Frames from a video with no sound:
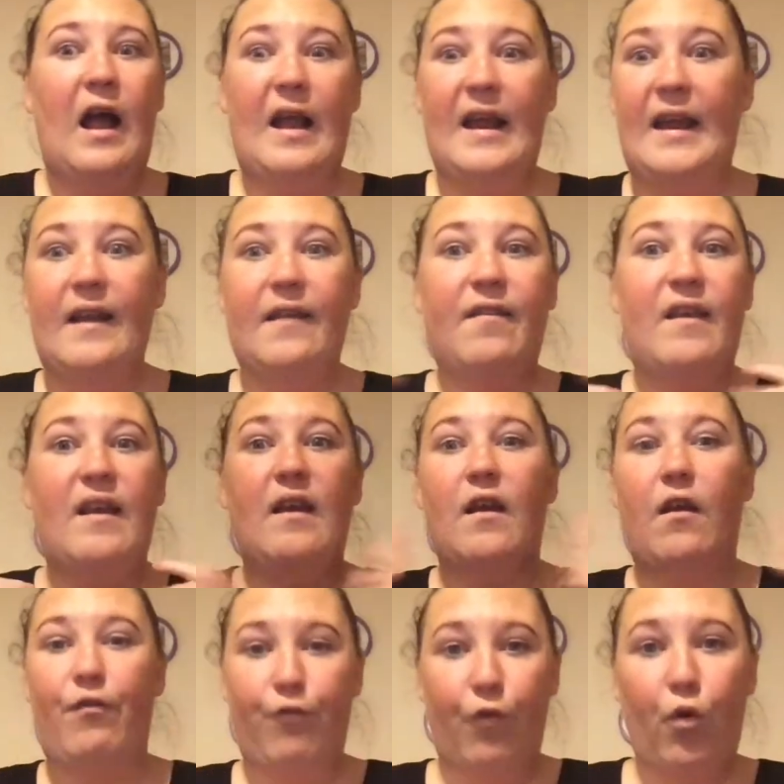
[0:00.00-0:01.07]
Easy,
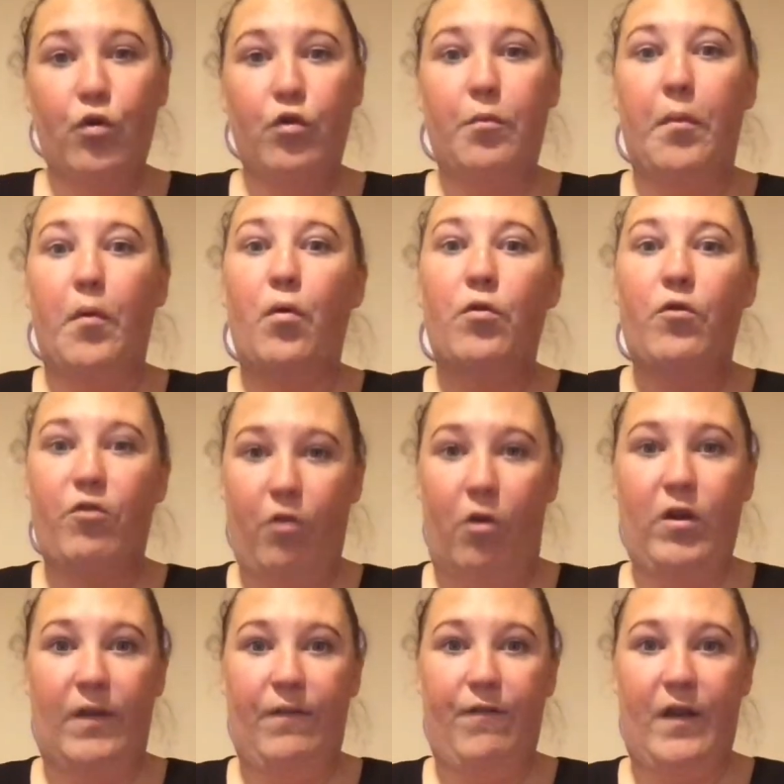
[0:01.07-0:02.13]
affordable
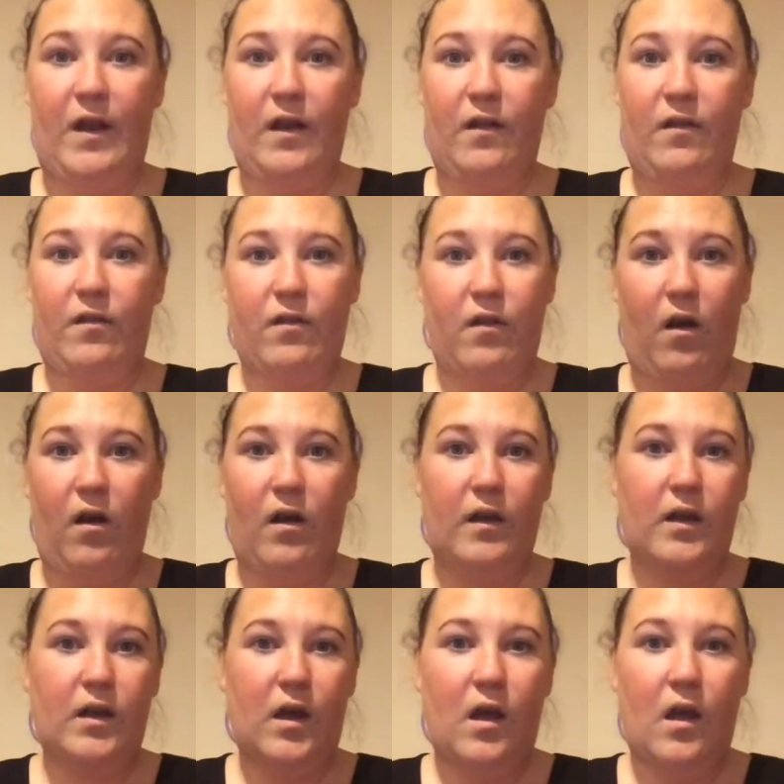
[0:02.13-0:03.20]
stocking fillers.
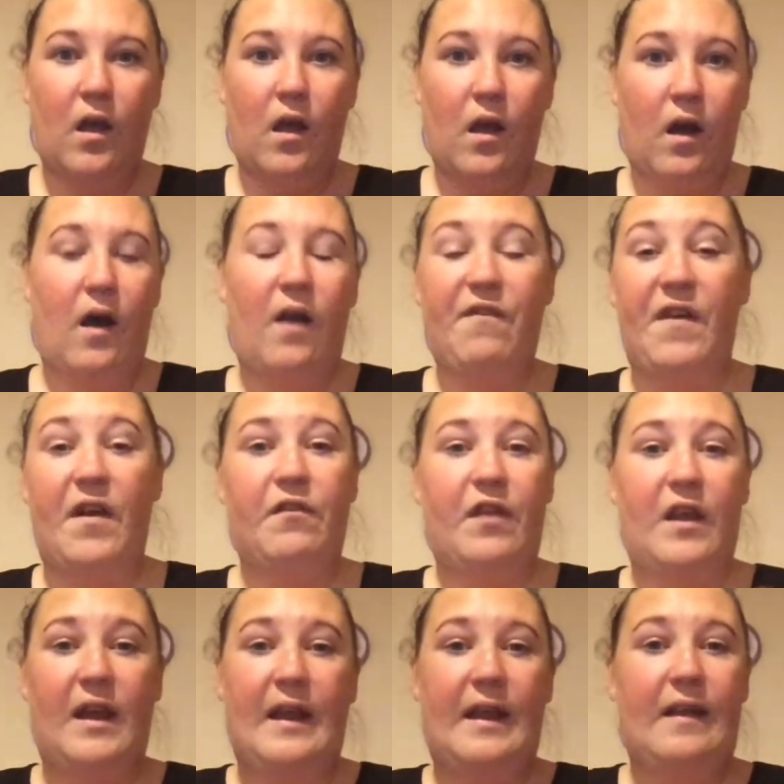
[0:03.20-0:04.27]
Like, I found
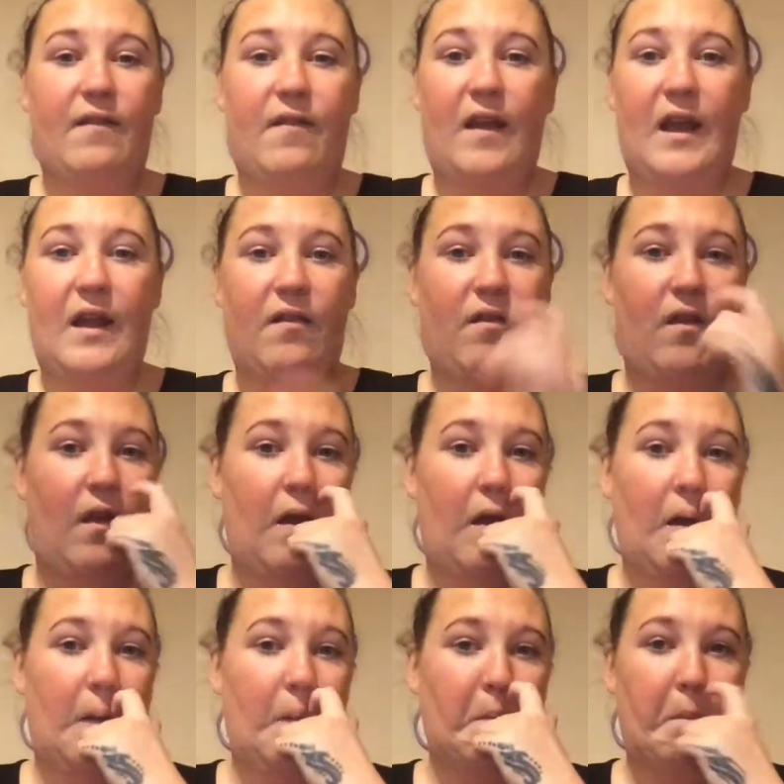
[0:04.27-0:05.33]
it easy
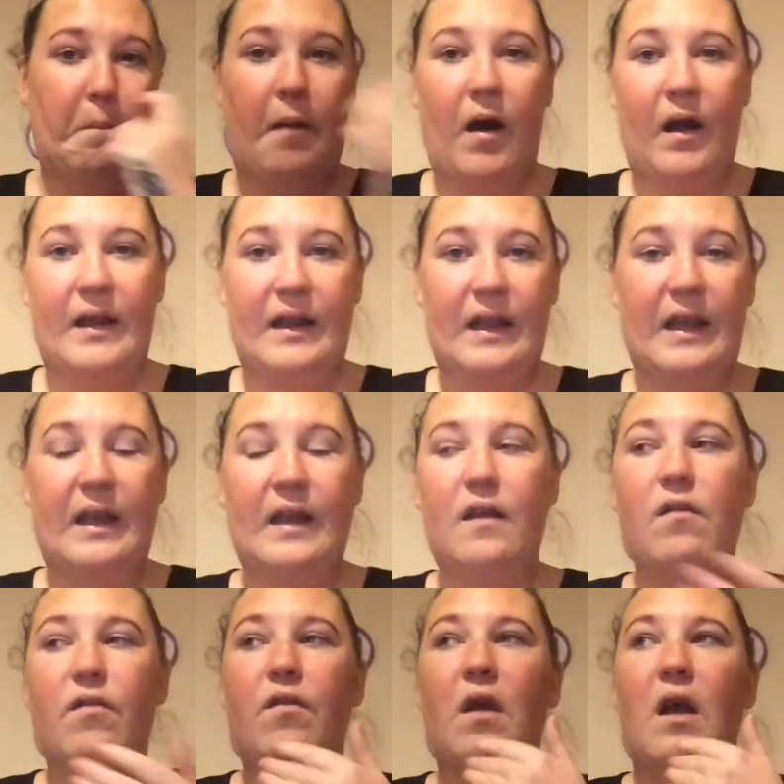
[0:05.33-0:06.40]
to buy
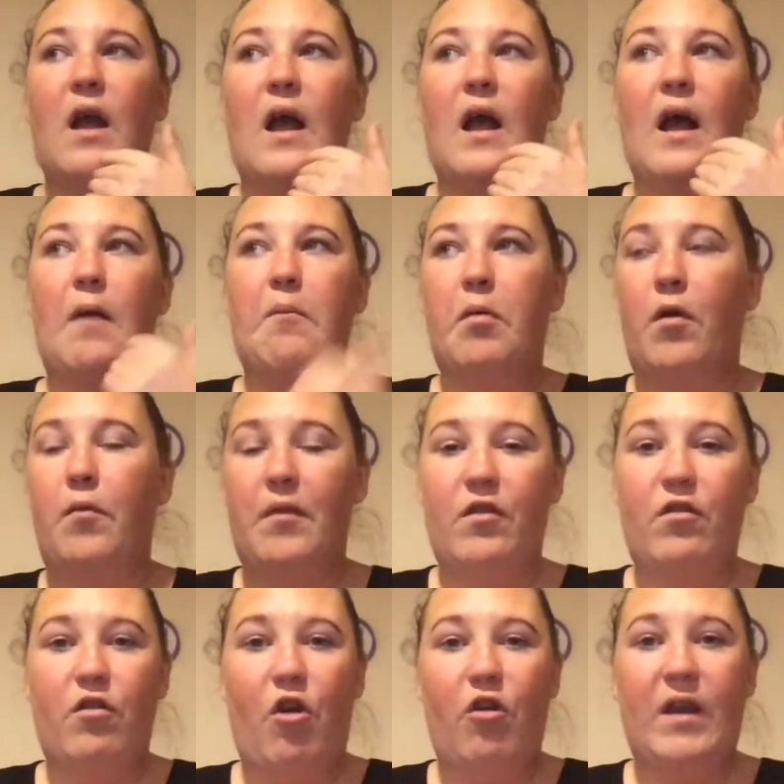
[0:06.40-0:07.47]
these and put them in
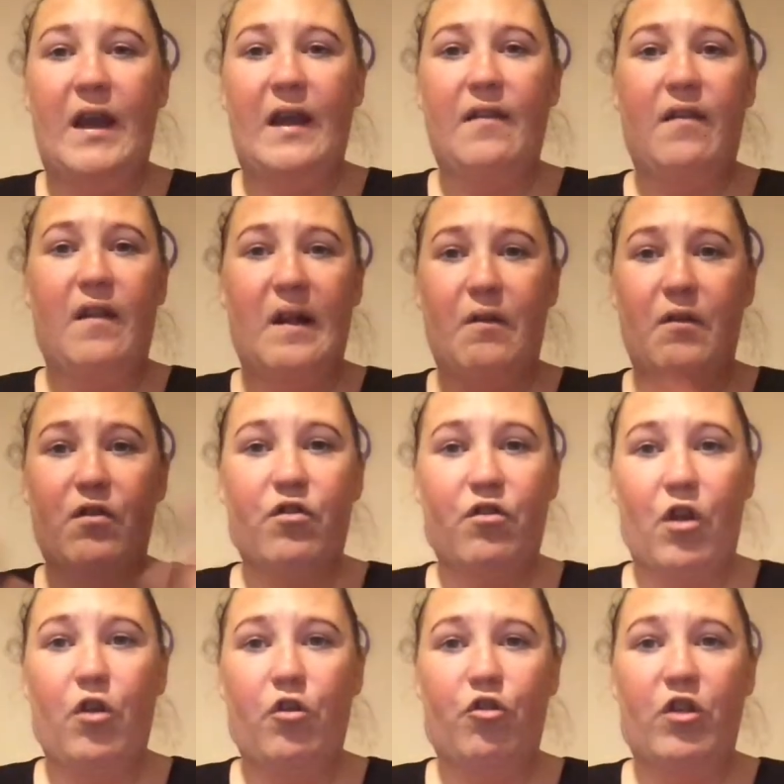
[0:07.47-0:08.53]
stockings, and they were
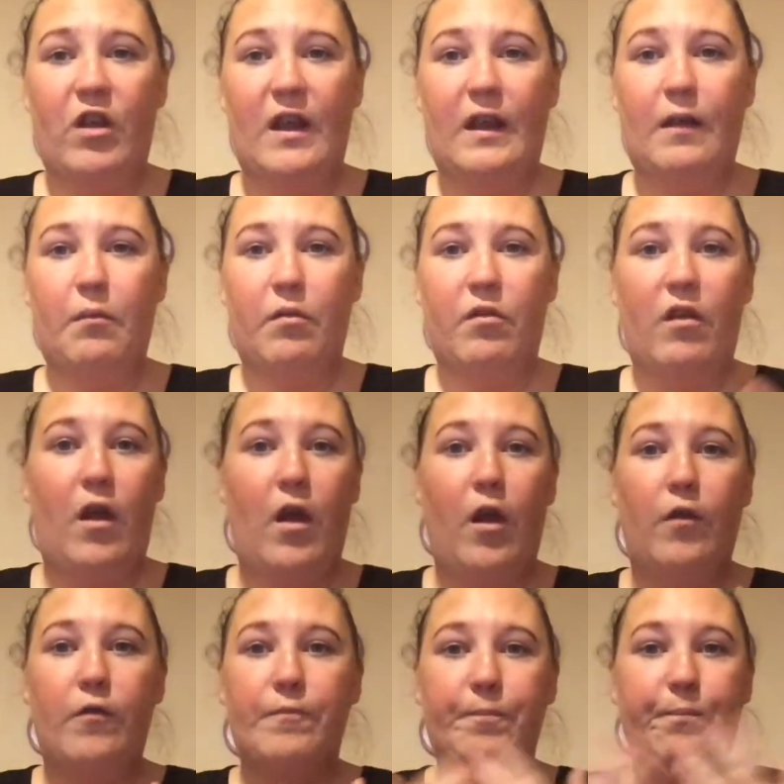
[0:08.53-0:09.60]
so cheap.
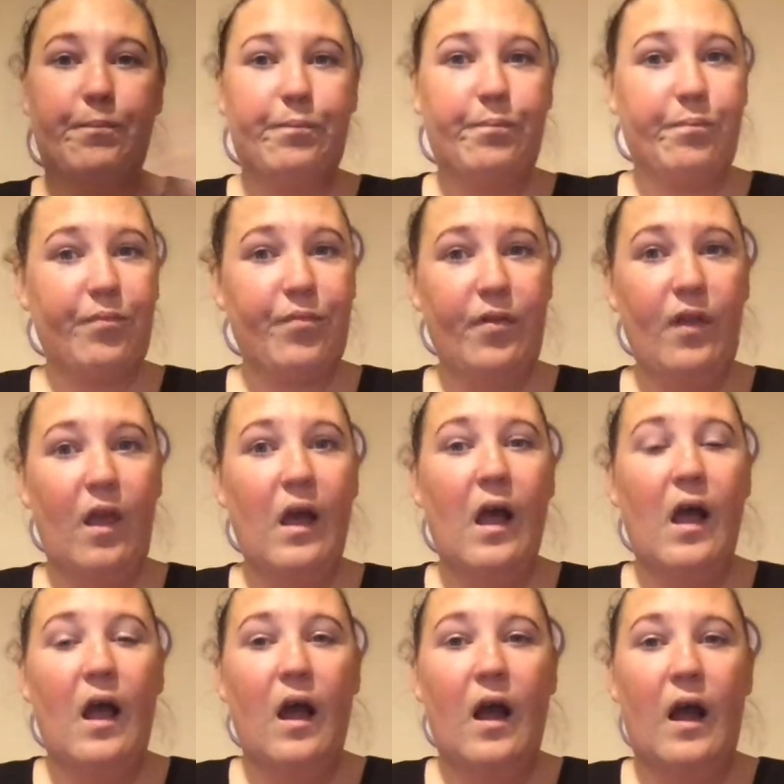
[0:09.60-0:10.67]
So
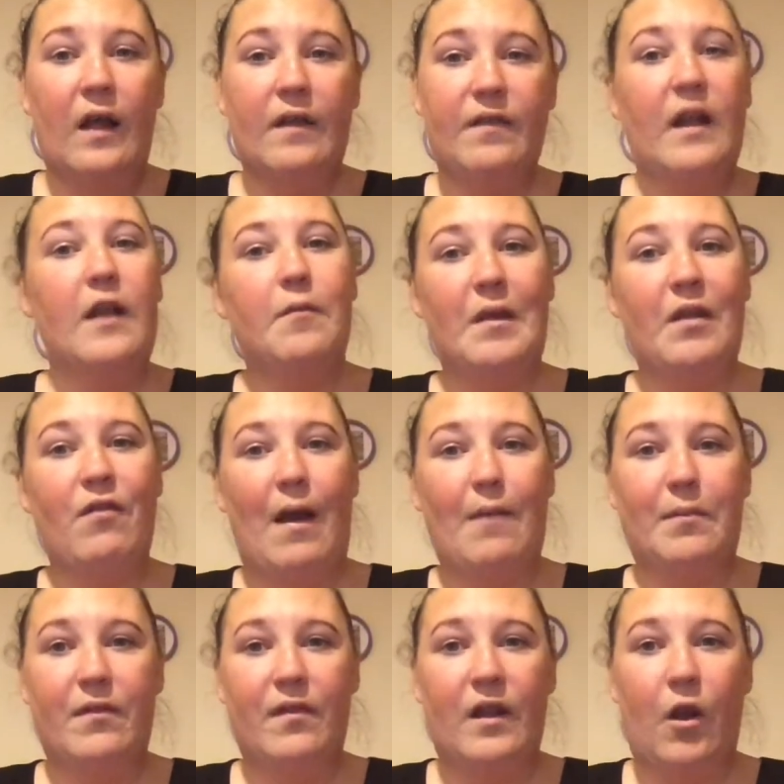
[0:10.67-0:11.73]
instead of me
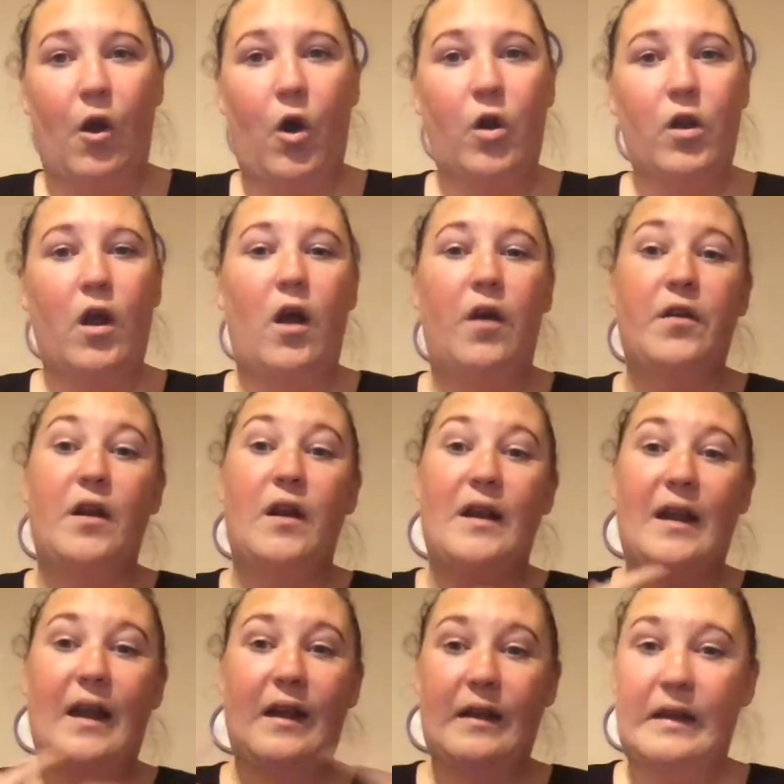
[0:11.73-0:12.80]
rabbiting on, I'm going
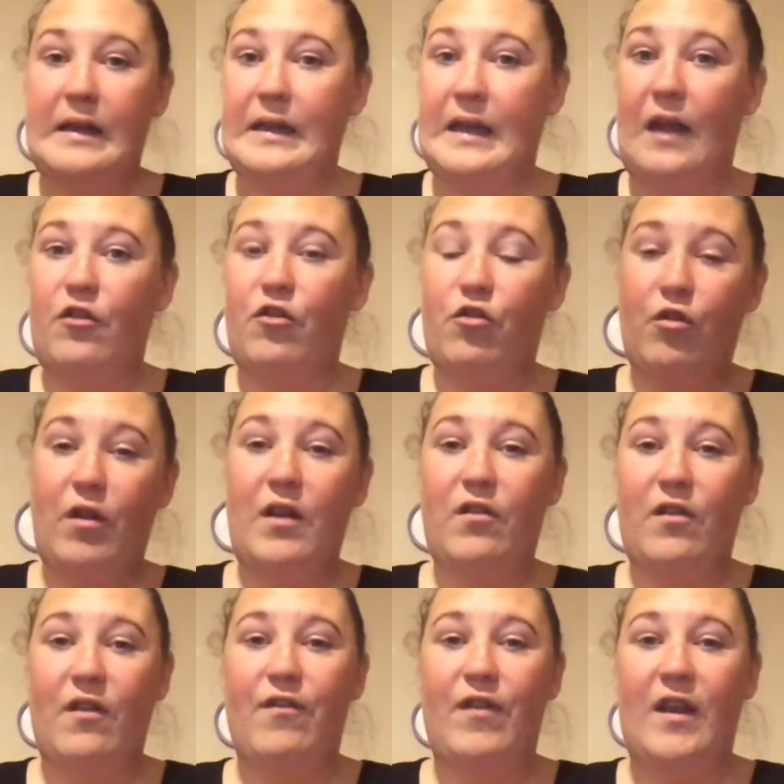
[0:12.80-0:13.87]
to get straight
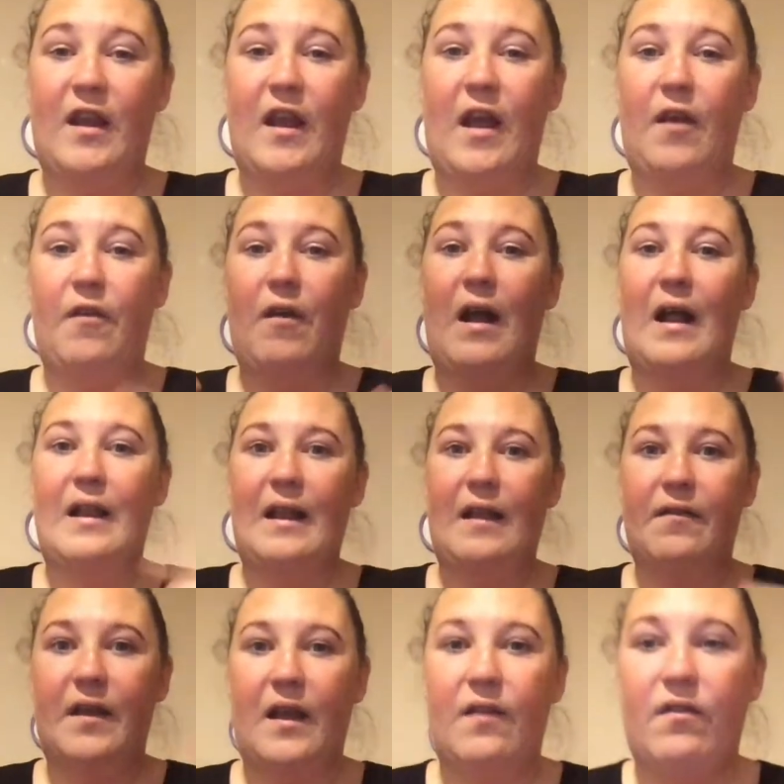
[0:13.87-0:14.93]
to the video and
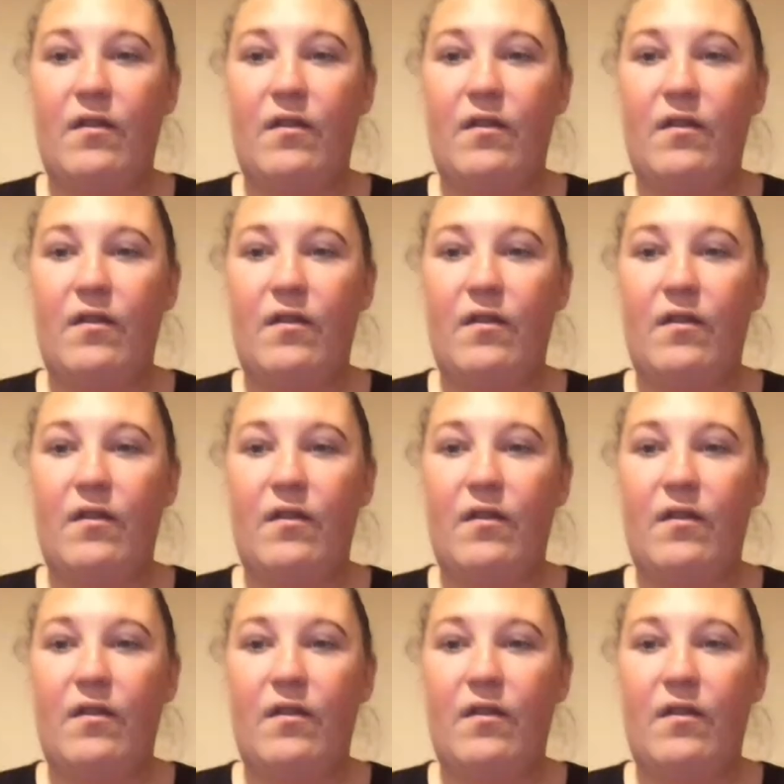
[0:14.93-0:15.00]
let's get